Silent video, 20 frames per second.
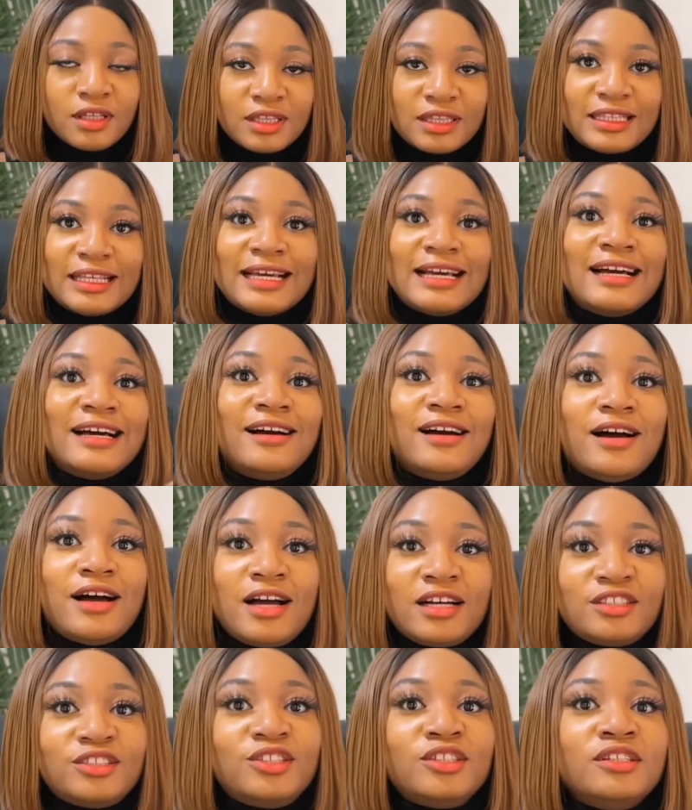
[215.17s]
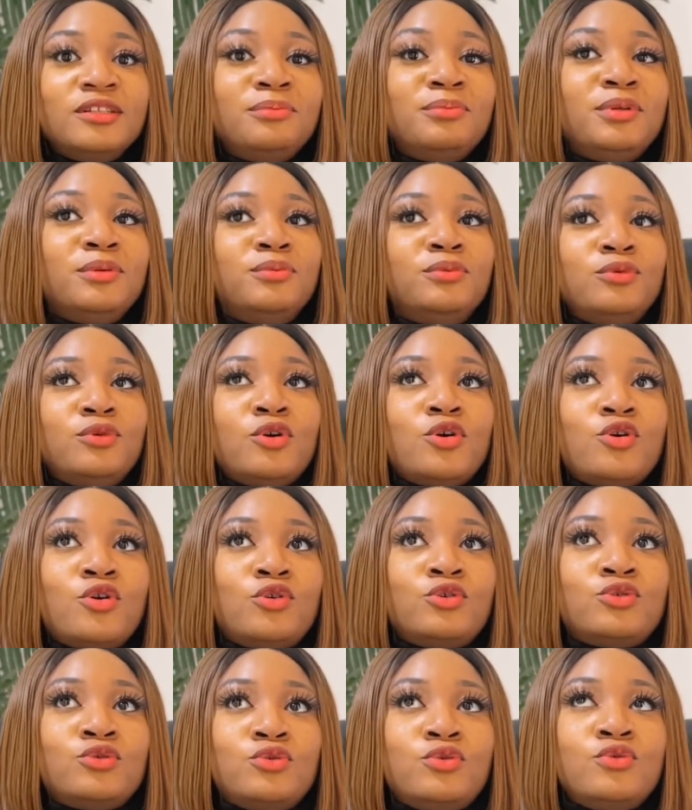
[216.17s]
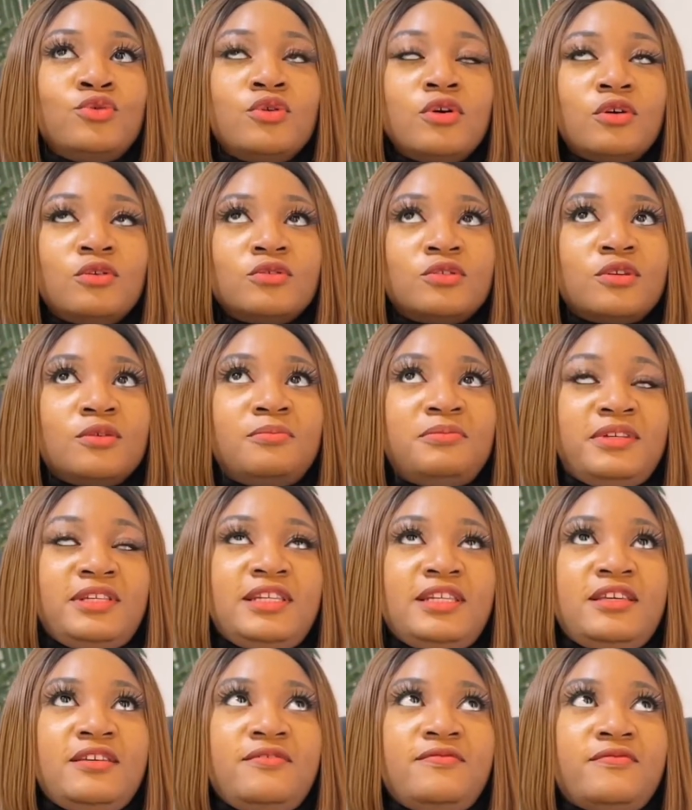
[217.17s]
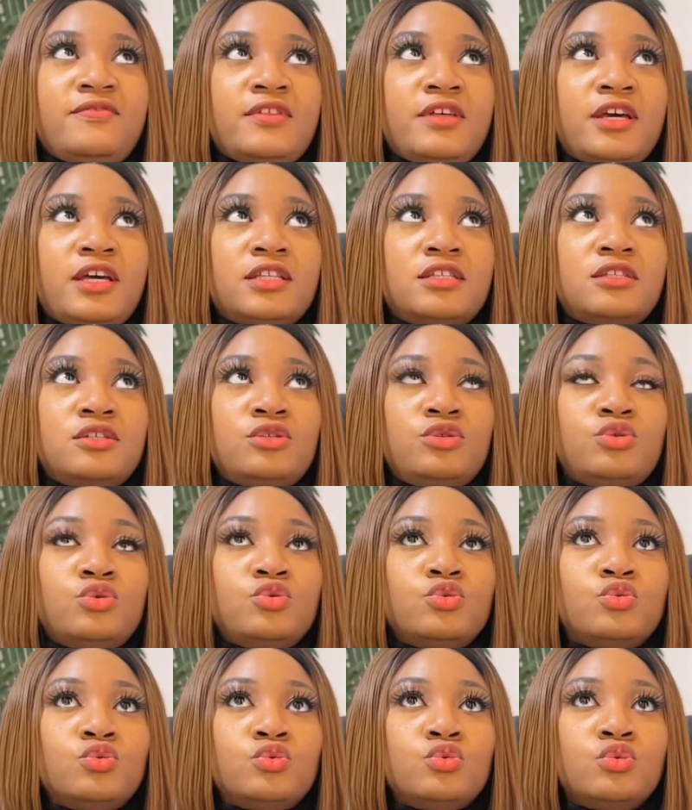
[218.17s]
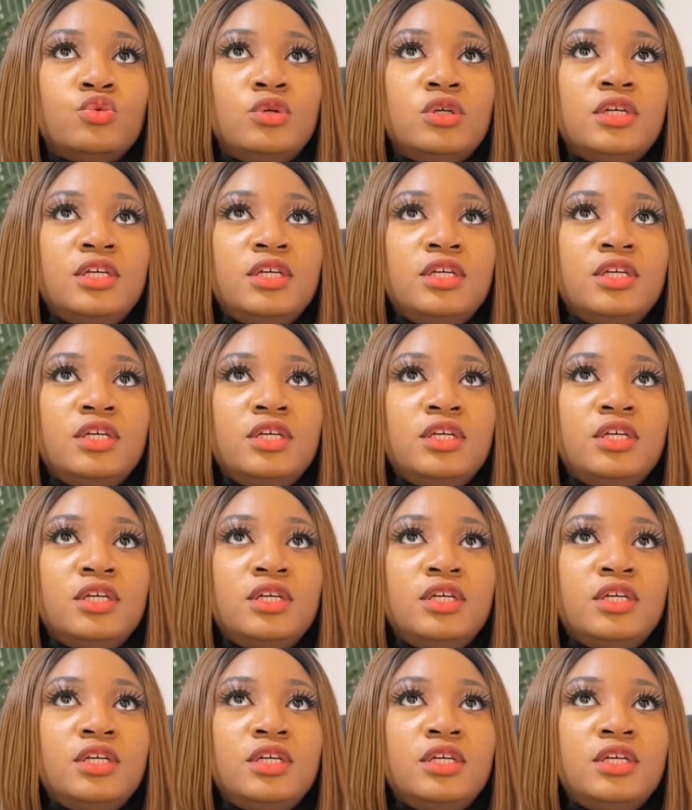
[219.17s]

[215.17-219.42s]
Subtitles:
There are actually people who also believe that you